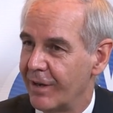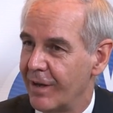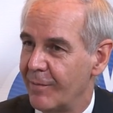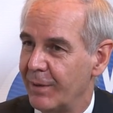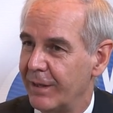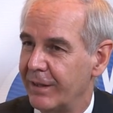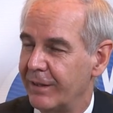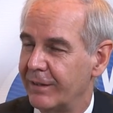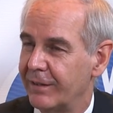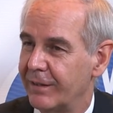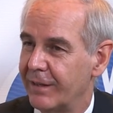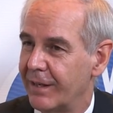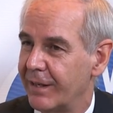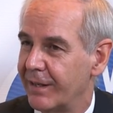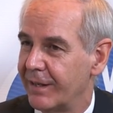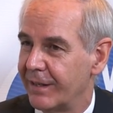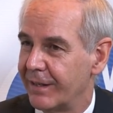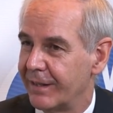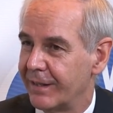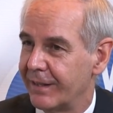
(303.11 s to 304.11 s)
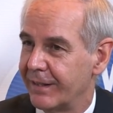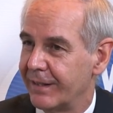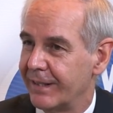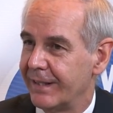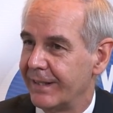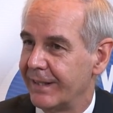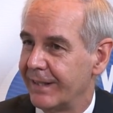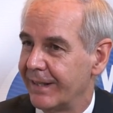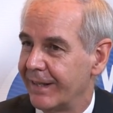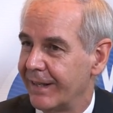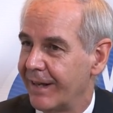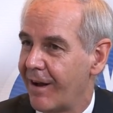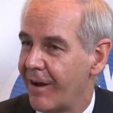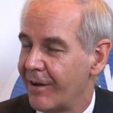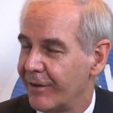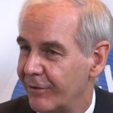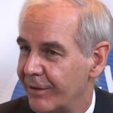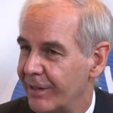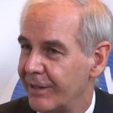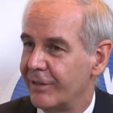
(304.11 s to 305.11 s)
I mean,
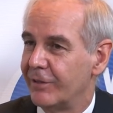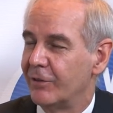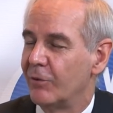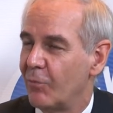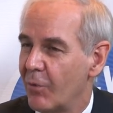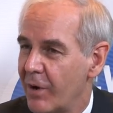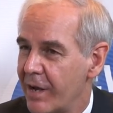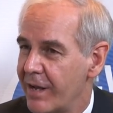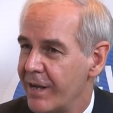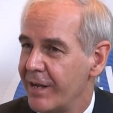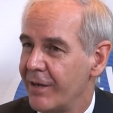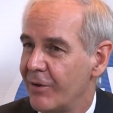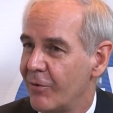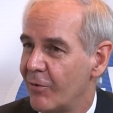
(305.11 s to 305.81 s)
are you leading the way,